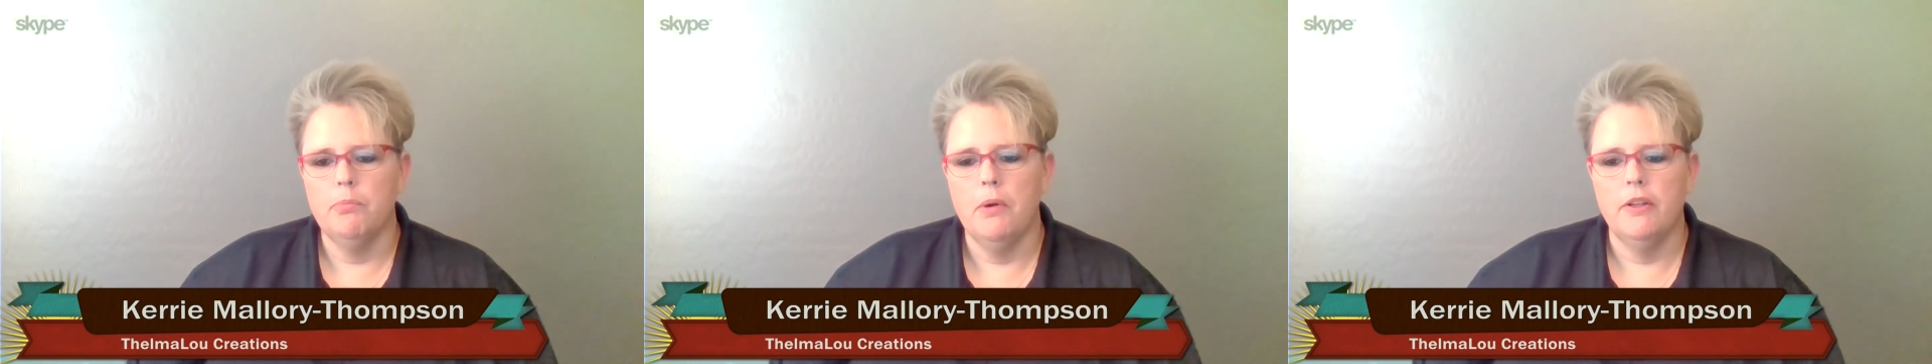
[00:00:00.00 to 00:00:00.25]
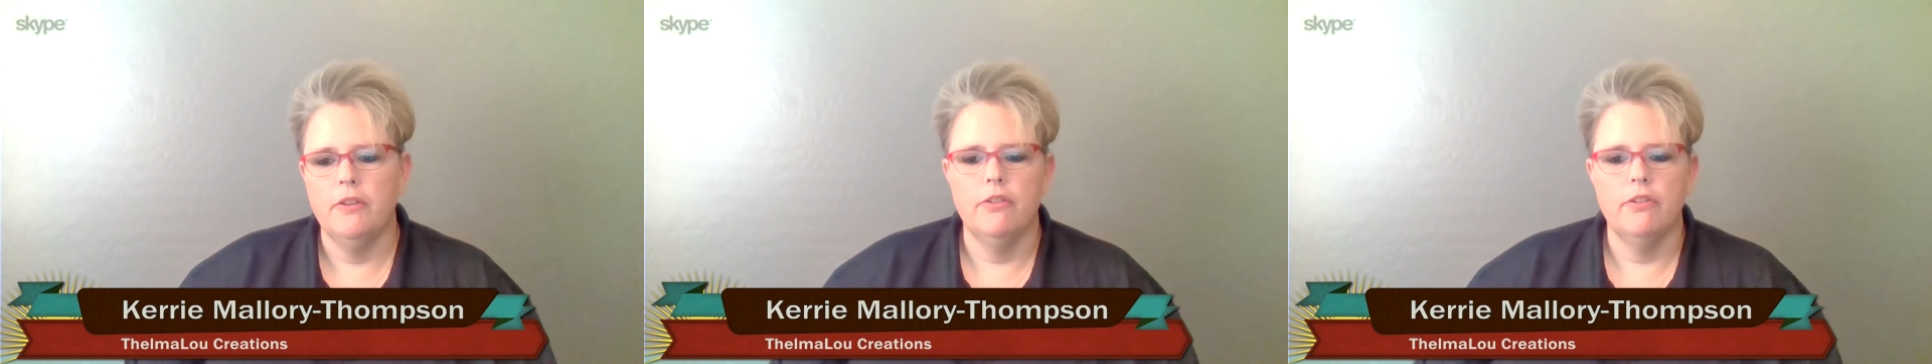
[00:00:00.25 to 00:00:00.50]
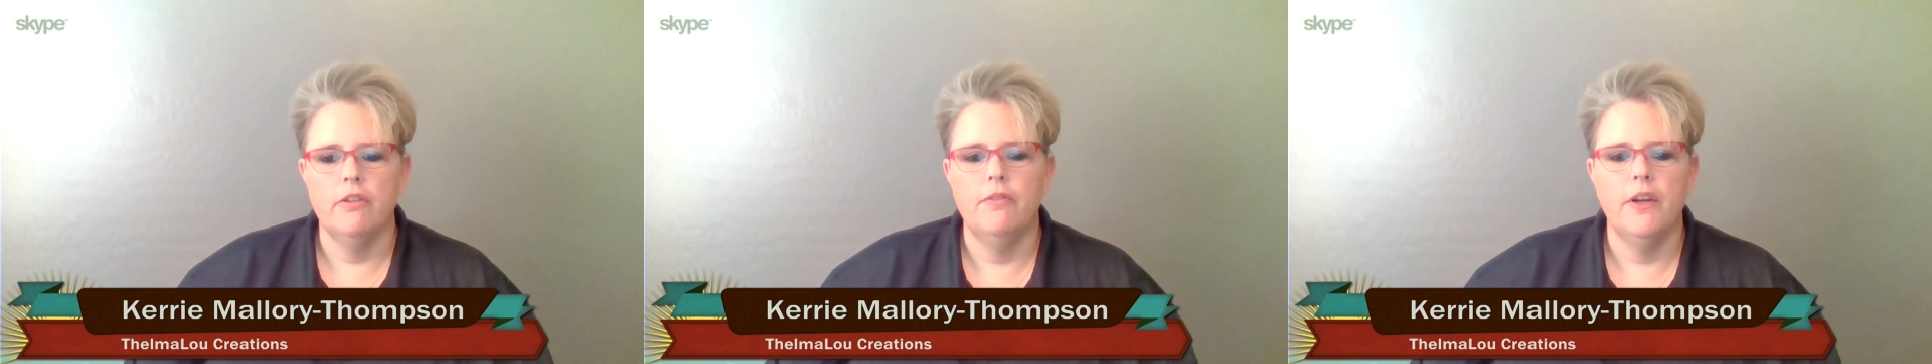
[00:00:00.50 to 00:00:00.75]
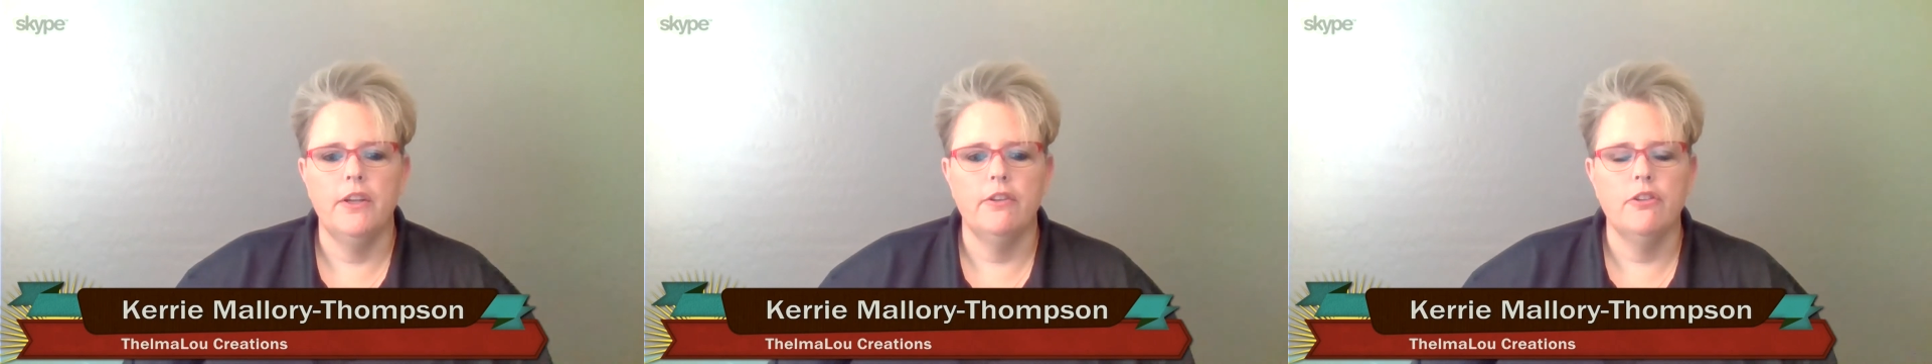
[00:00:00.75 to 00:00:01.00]
sponsors and
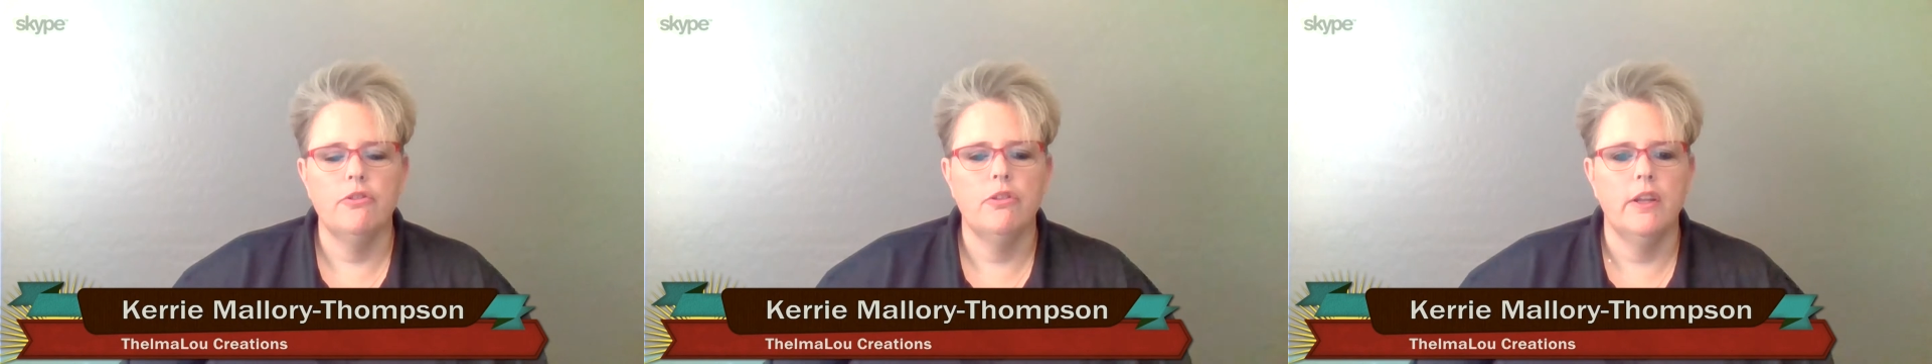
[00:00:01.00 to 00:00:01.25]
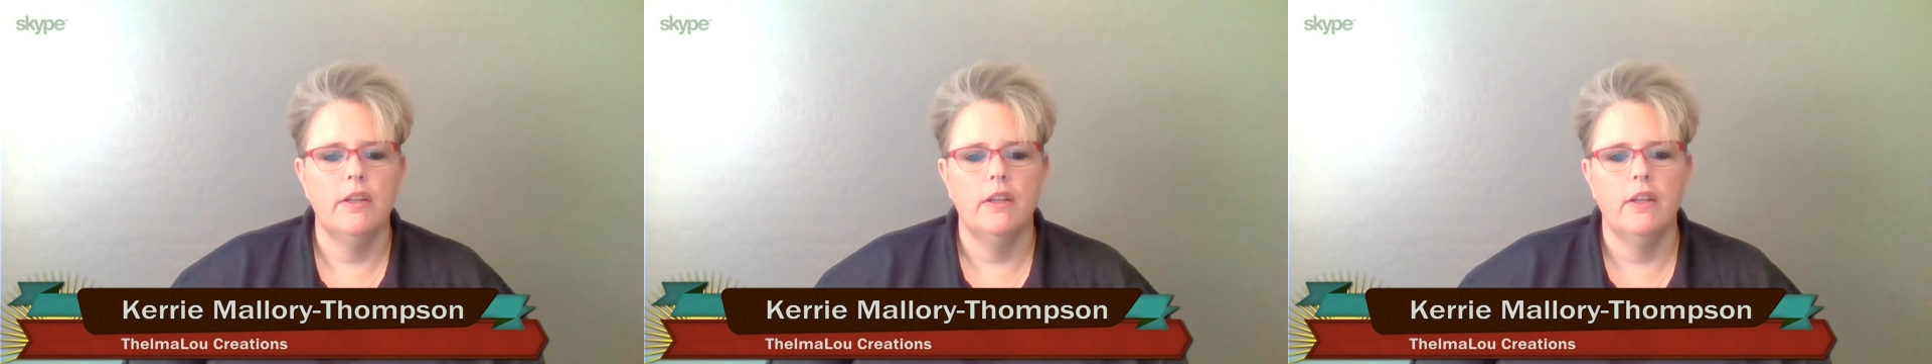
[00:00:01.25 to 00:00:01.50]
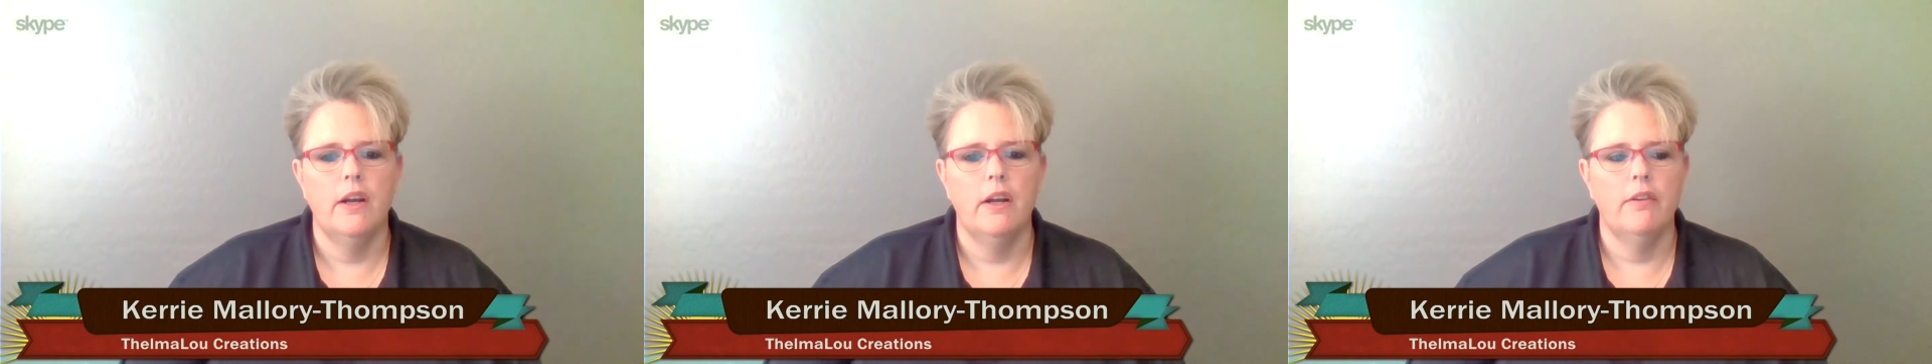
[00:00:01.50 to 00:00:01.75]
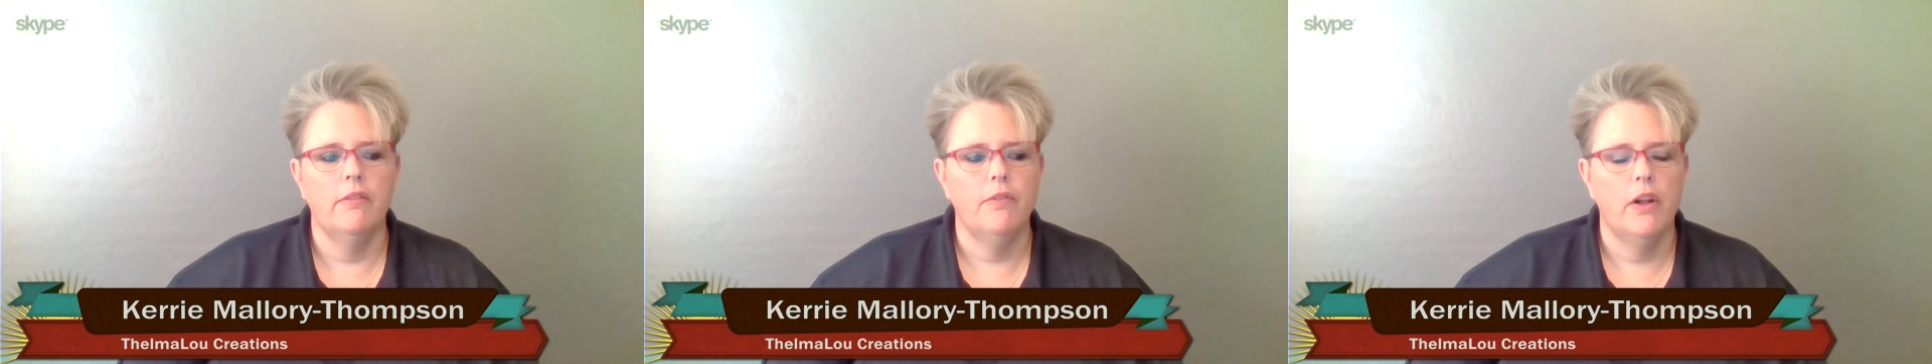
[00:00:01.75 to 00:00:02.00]
vendors and
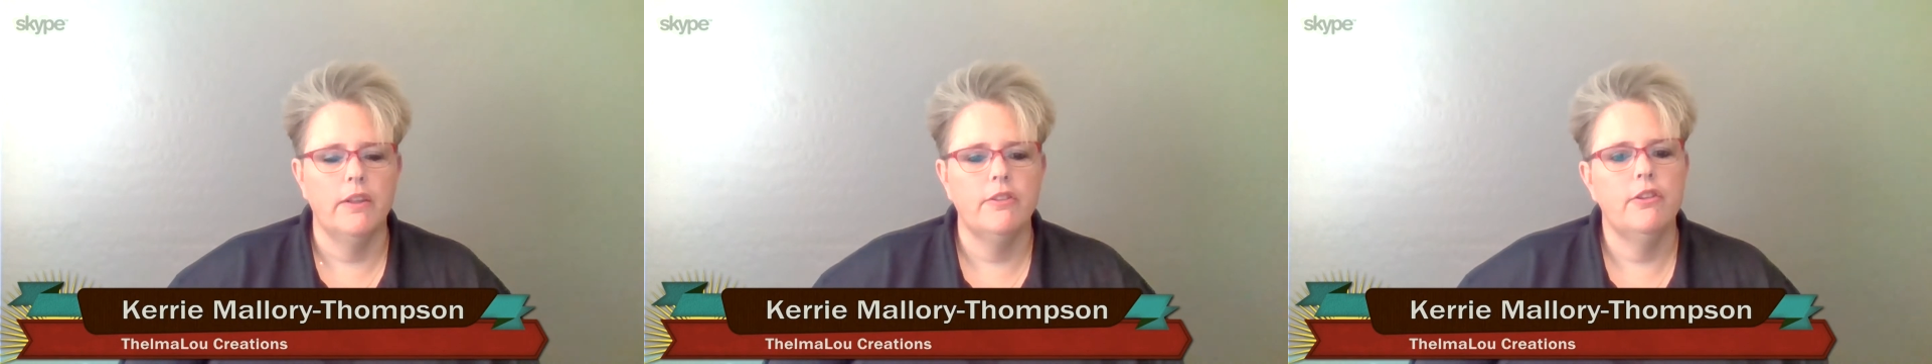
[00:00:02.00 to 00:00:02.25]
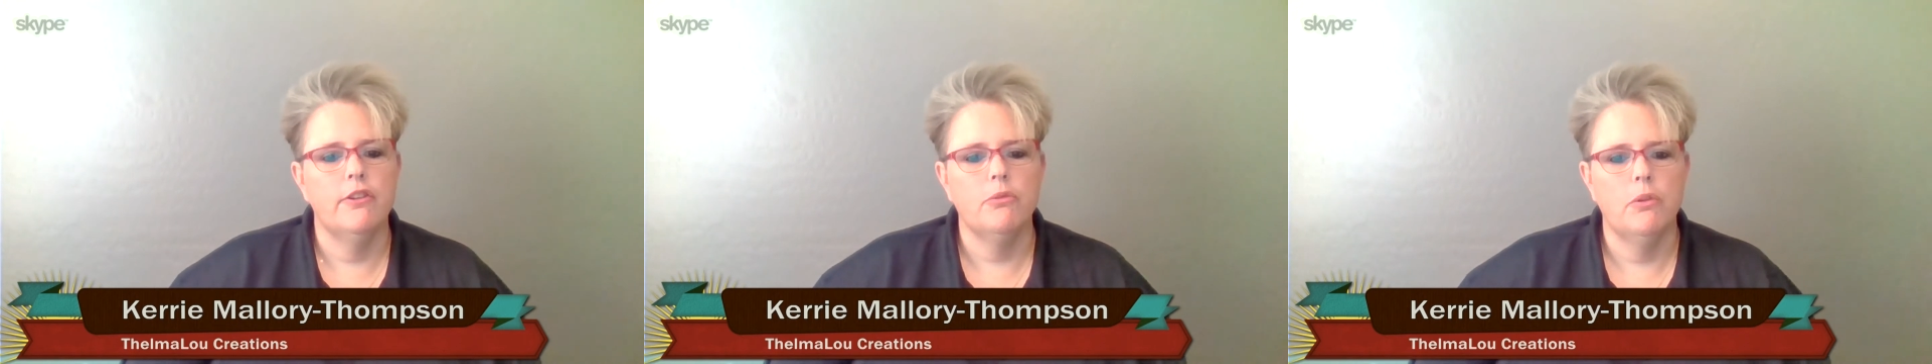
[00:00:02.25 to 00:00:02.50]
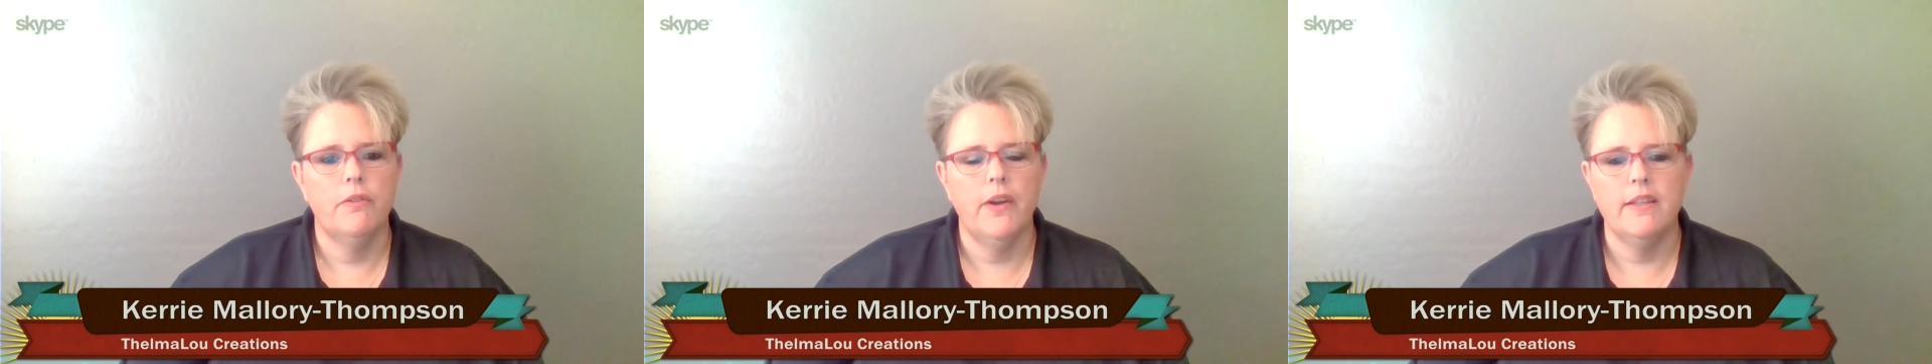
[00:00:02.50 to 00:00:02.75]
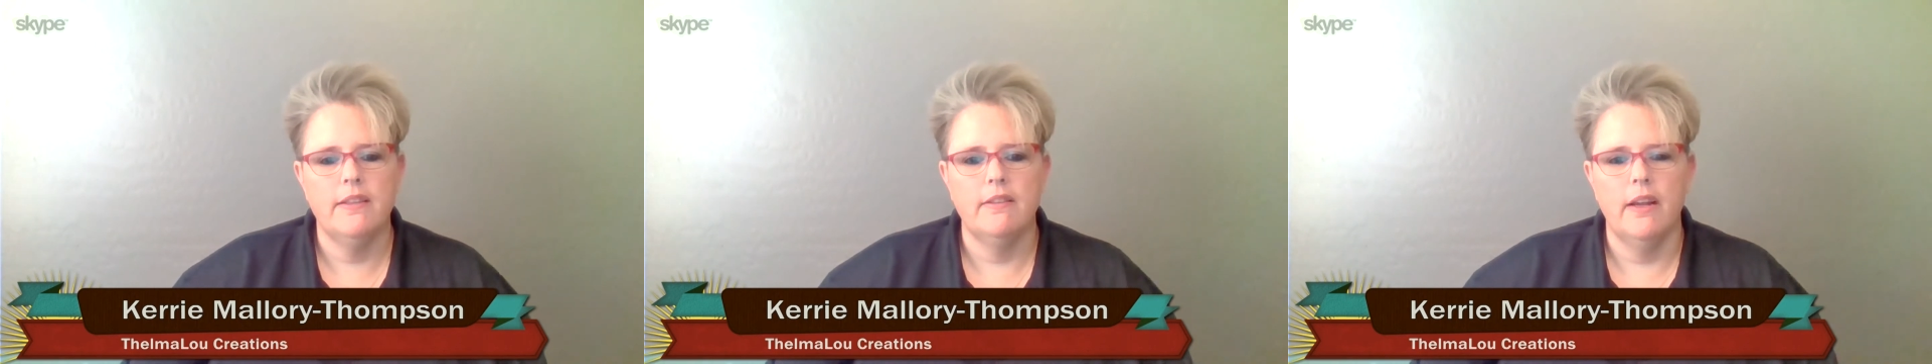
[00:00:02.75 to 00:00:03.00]
volunteers we've had